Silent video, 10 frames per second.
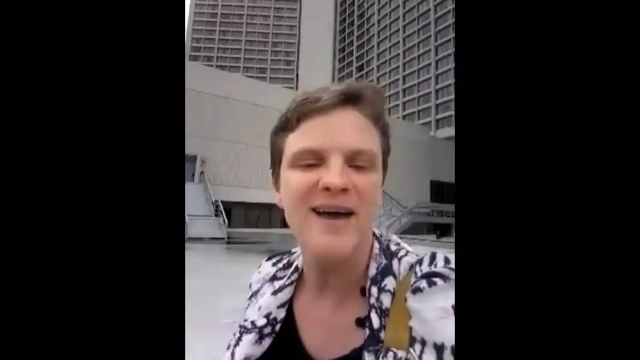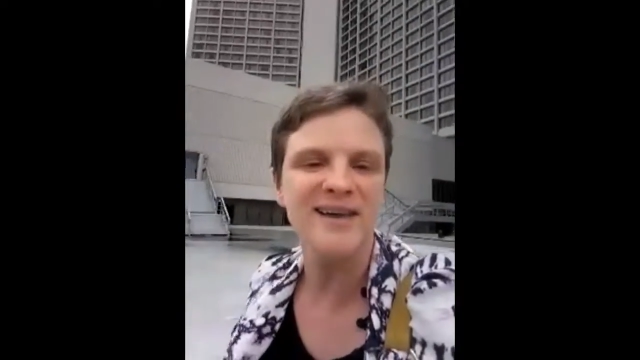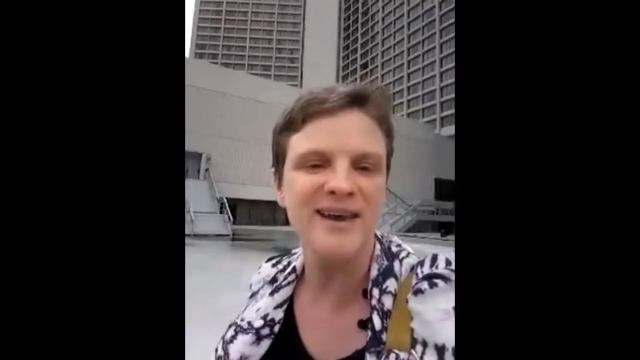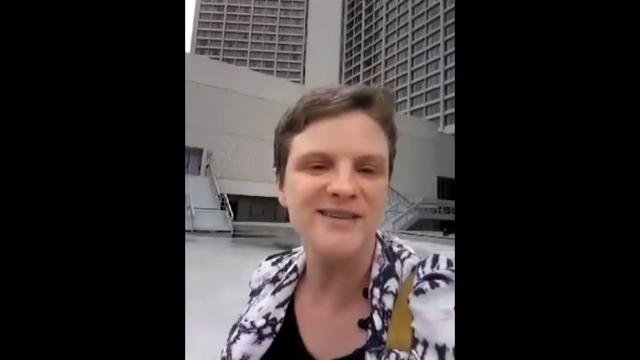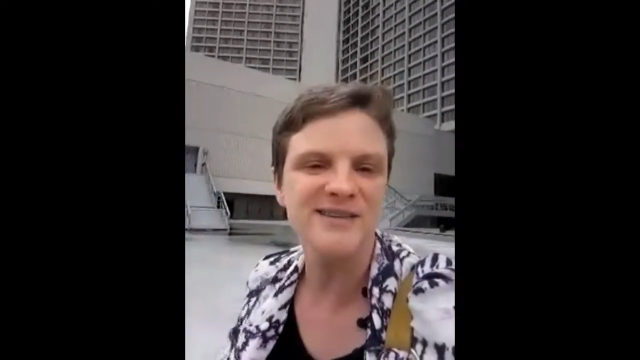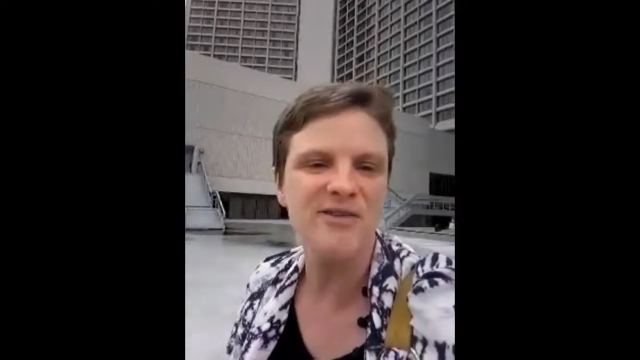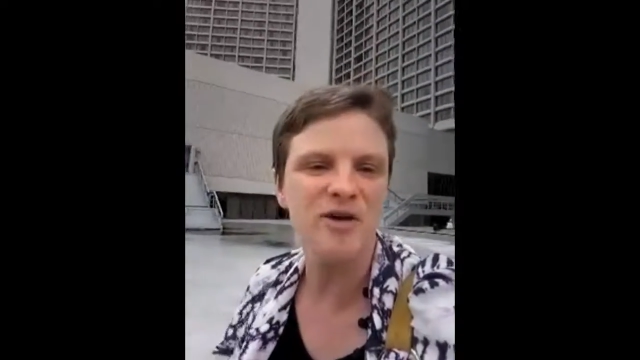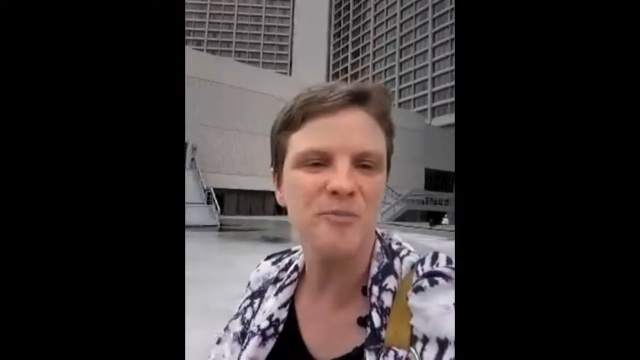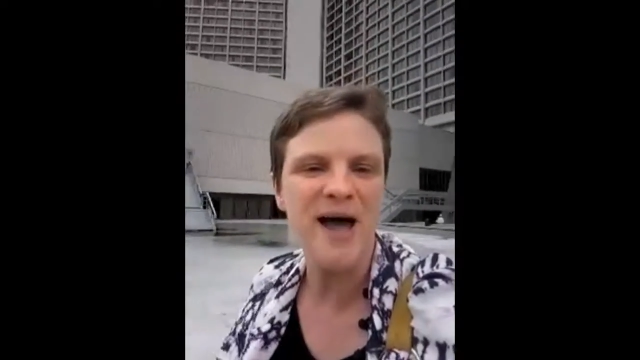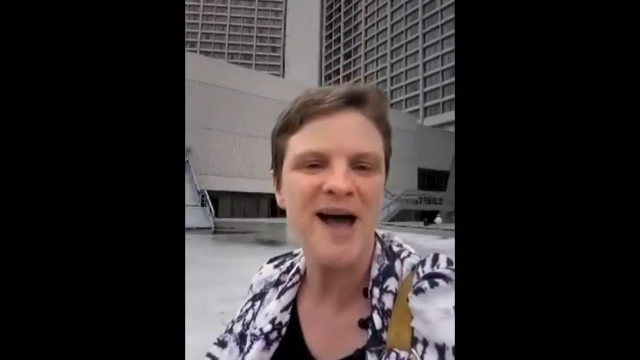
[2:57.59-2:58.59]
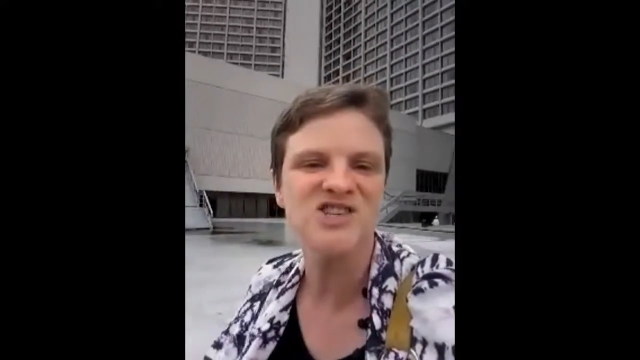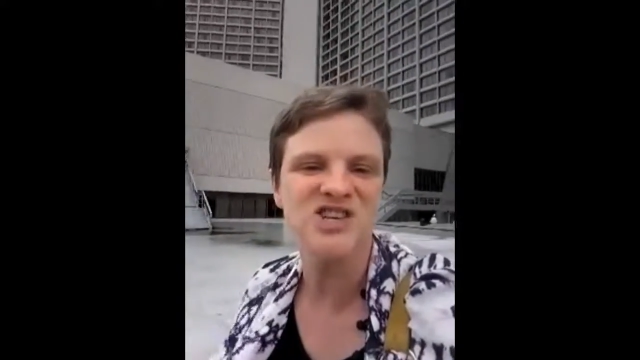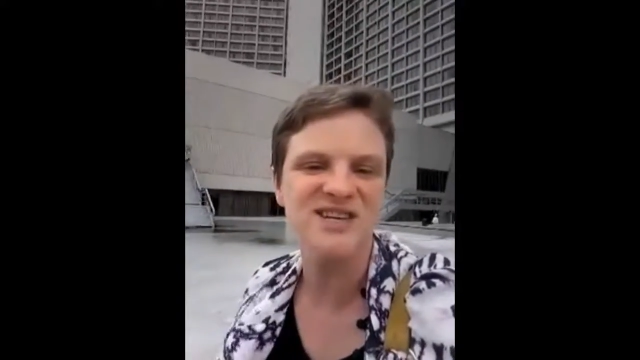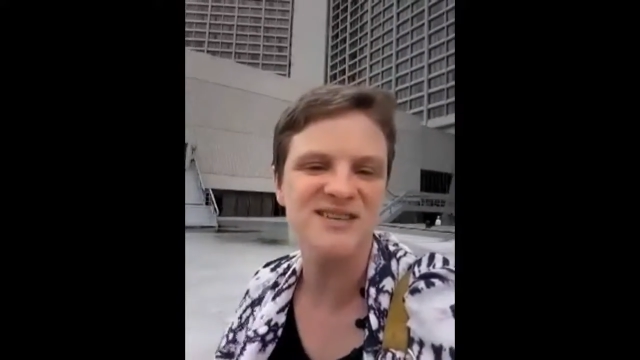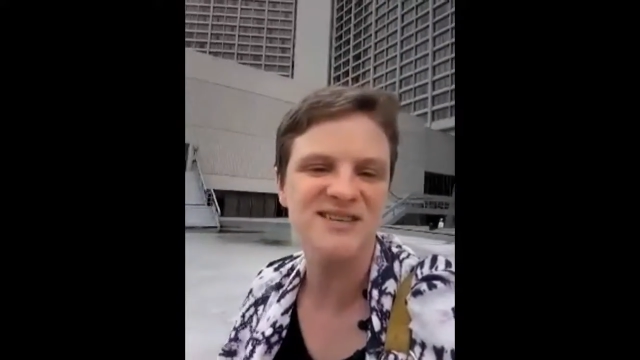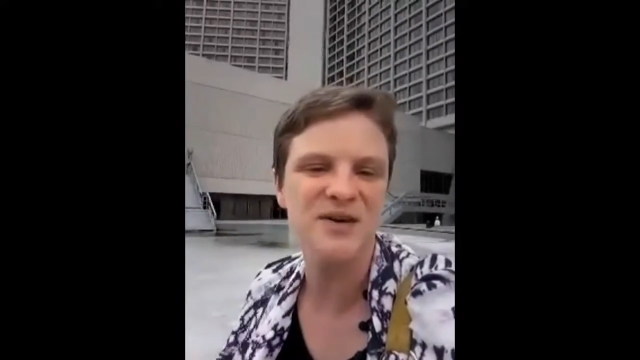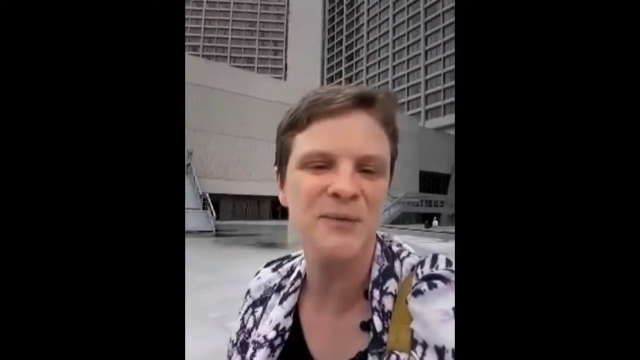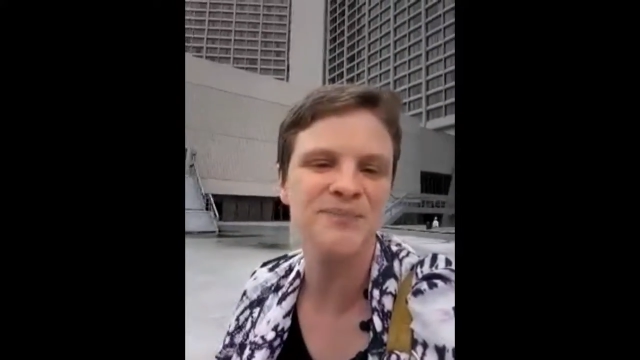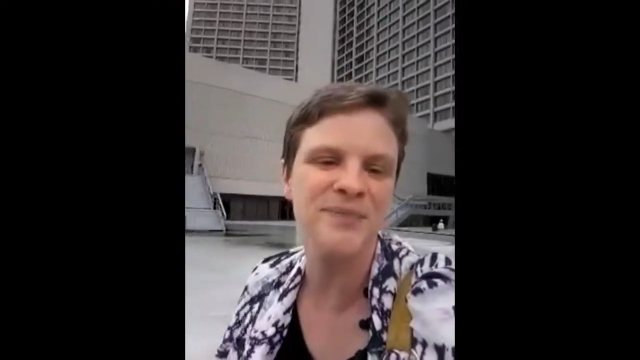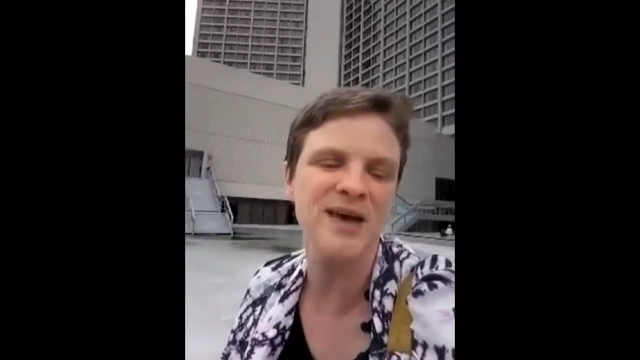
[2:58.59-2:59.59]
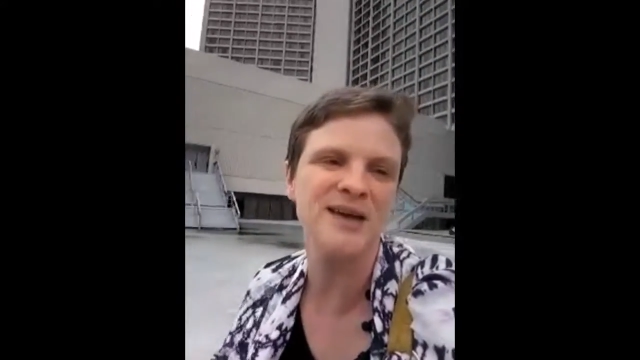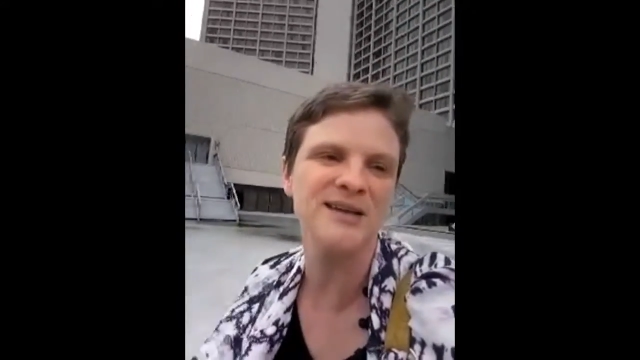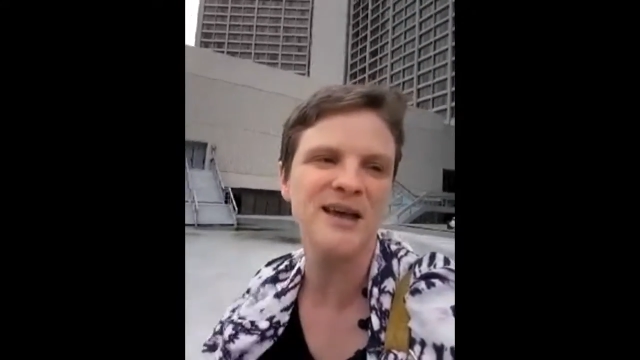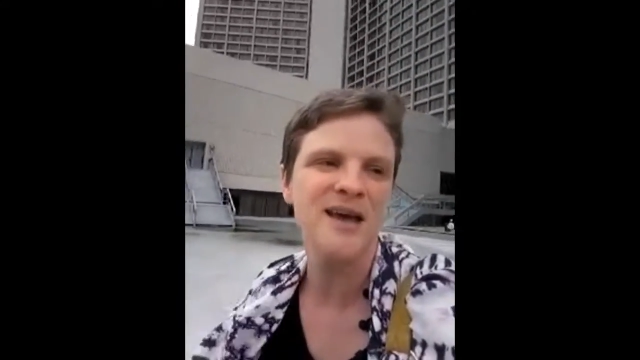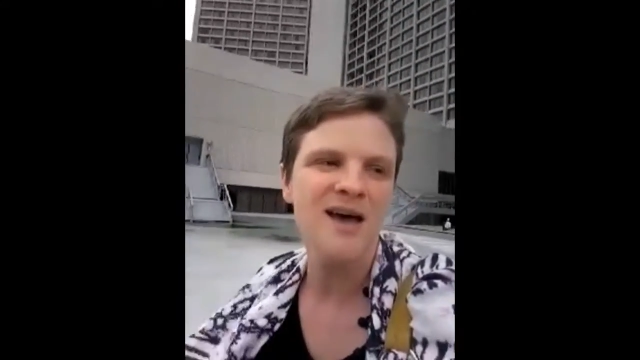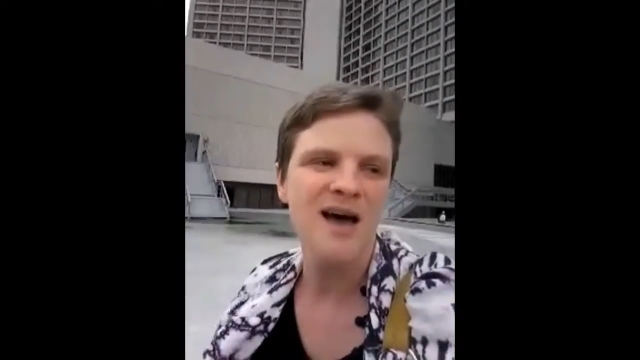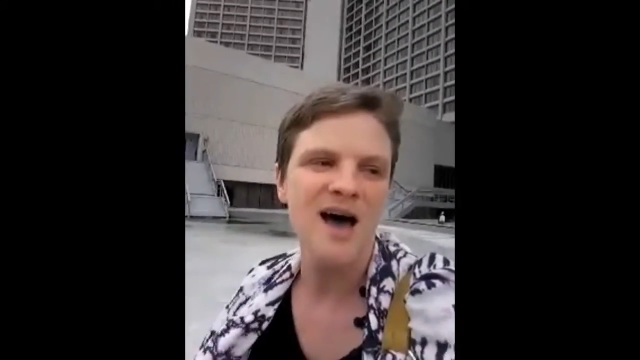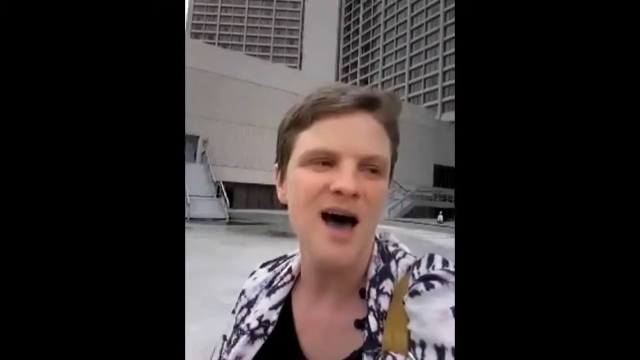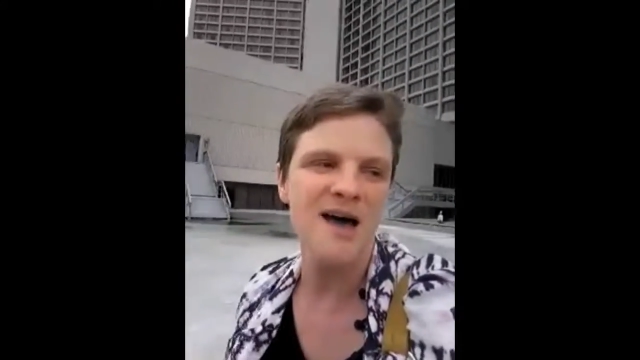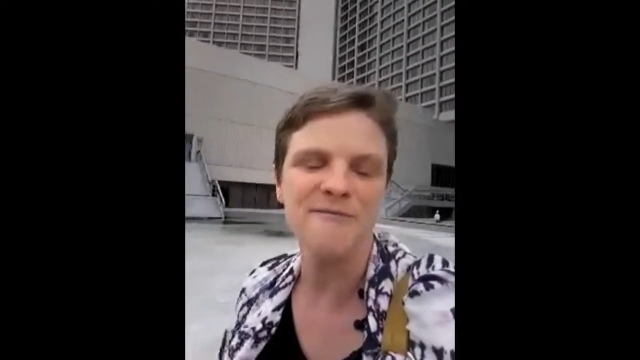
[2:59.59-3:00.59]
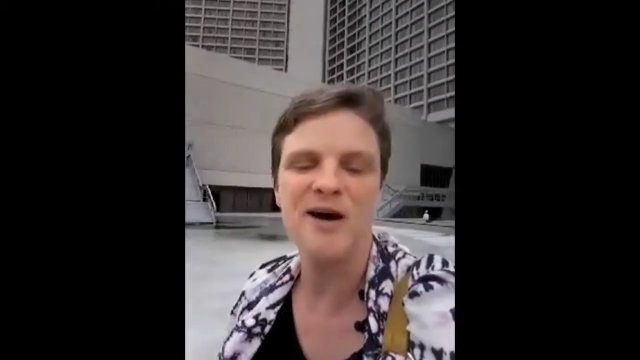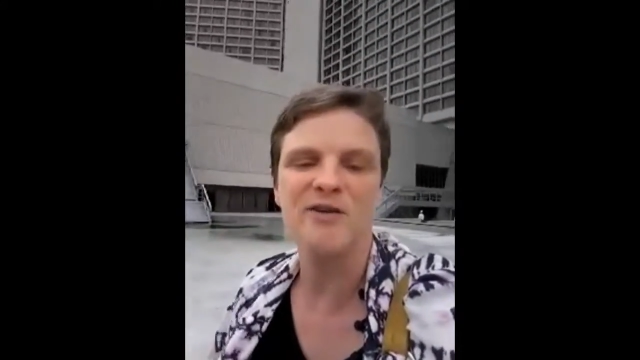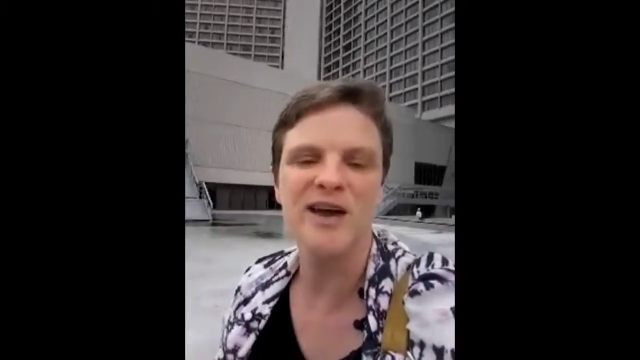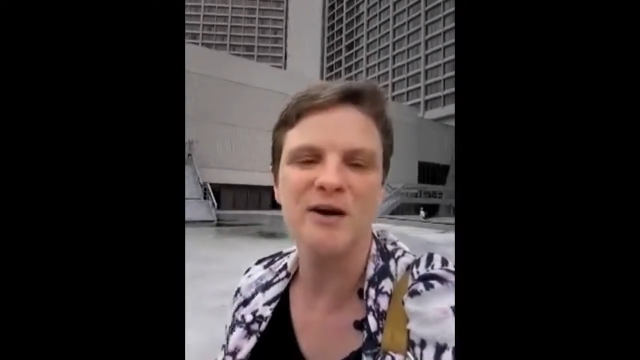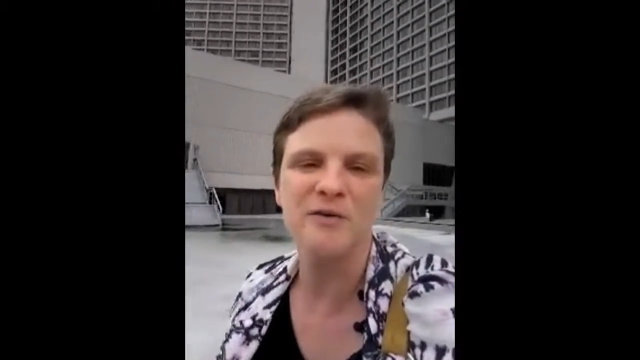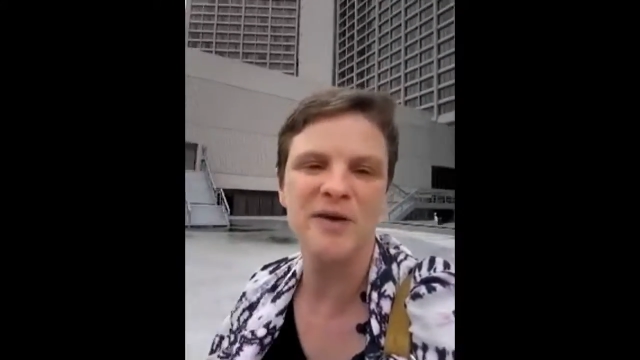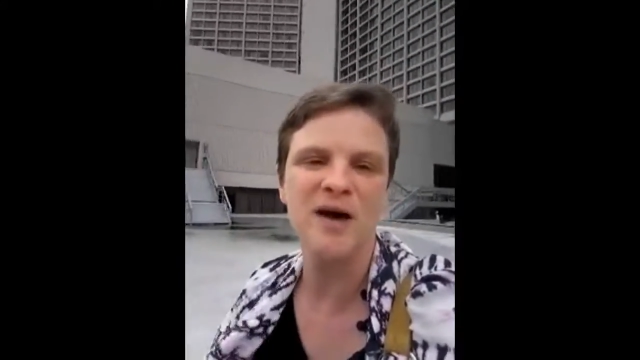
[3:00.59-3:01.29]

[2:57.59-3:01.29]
and I saw their badges, and I found out